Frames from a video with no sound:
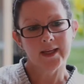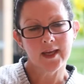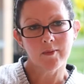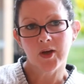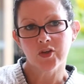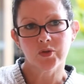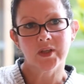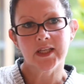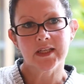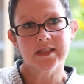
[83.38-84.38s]
kept my
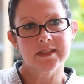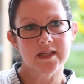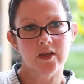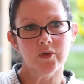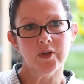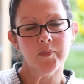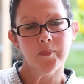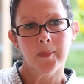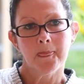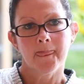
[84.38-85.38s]
drinking a secret.
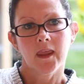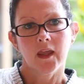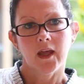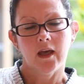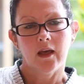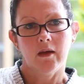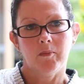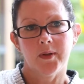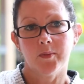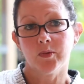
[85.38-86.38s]

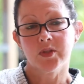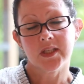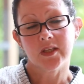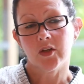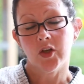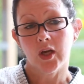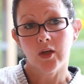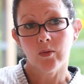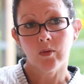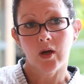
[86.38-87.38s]
People didn't
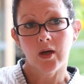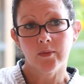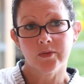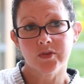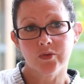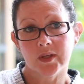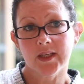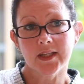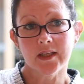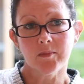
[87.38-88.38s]
know I was
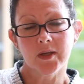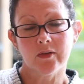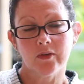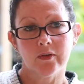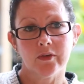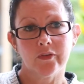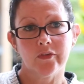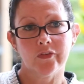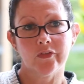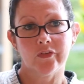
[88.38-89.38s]
drinking
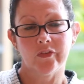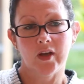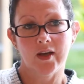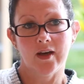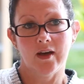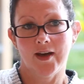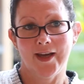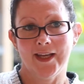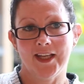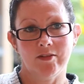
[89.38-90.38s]
because
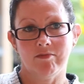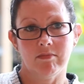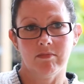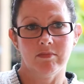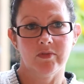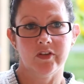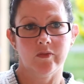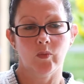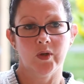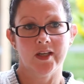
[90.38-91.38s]
I
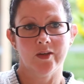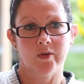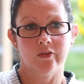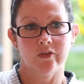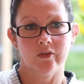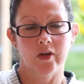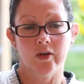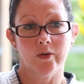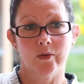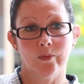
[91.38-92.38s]
didn't want anyone to
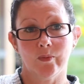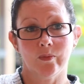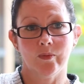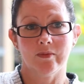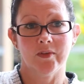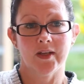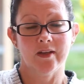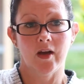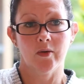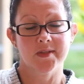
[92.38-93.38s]
know
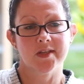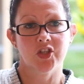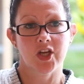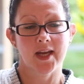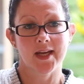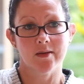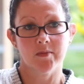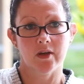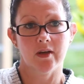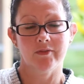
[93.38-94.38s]
that I was
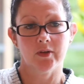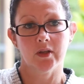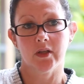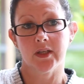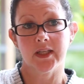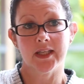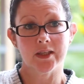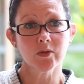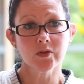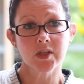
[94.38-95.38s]
ashamed. I felt a lot of
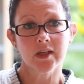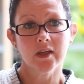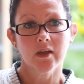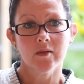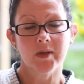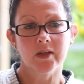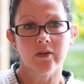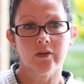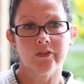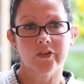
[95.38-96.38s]
guilt
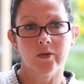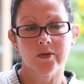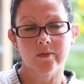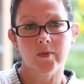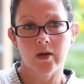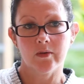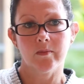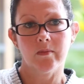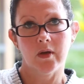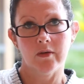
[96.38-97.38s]
because
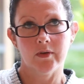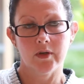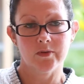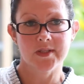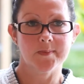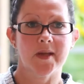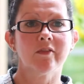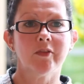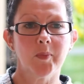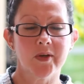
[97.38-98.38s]
I'm a very
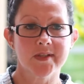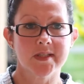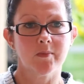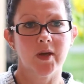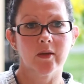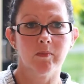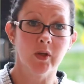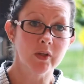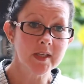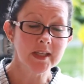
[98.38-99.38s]
respectful person in my
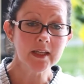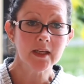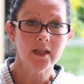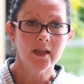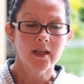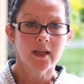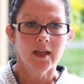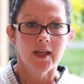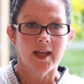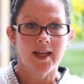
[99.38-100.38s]
community,
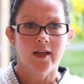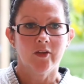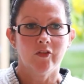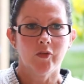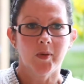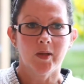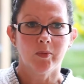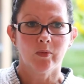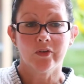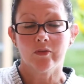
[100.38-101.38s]
and
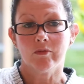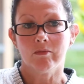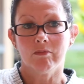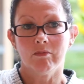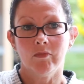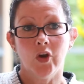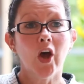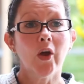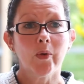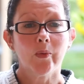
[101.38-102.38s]
people didn't
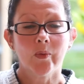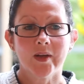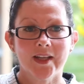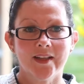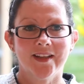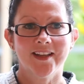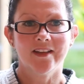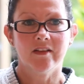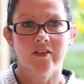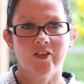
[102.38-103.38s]
know in the
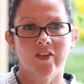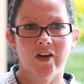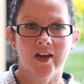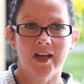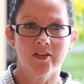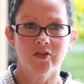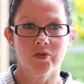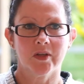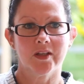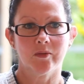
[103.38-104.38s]
end that I had a
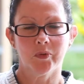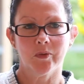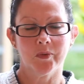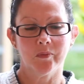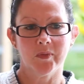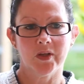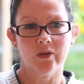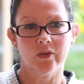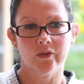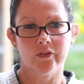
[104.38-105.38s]
drinking problem
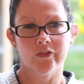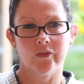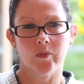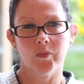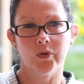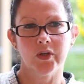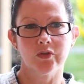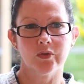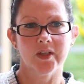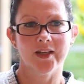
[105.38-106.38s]
because the more you
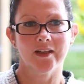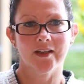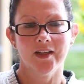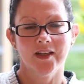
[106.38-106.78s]
drink,